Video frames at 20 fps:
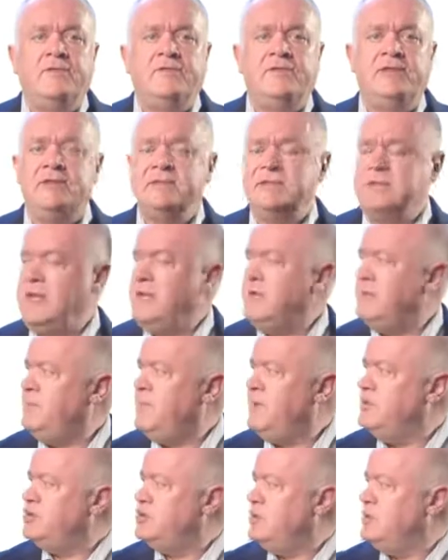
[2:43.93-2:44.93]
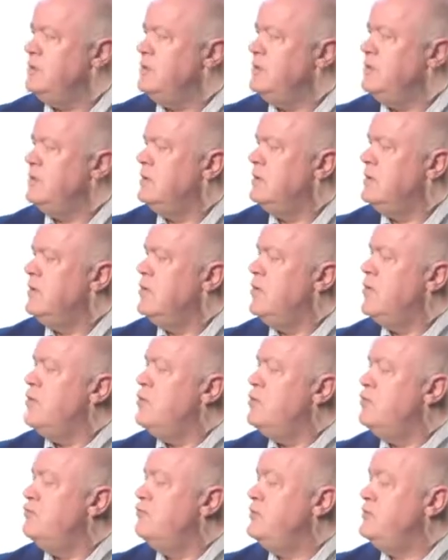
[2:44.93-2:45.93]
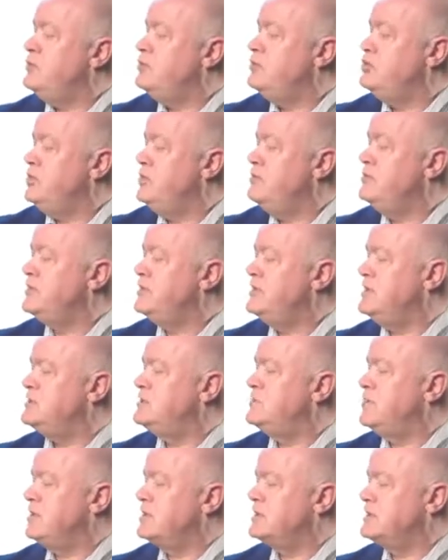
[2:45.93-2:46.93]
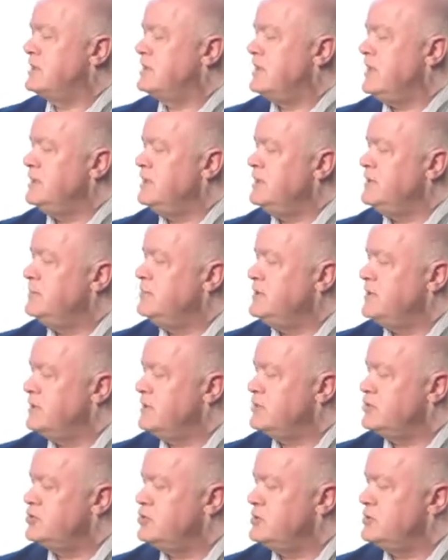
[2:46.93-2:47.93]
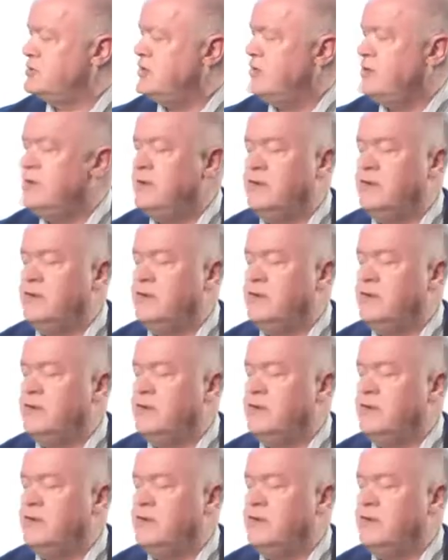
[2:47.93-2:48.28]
This inhibition reduces prostaglandin production,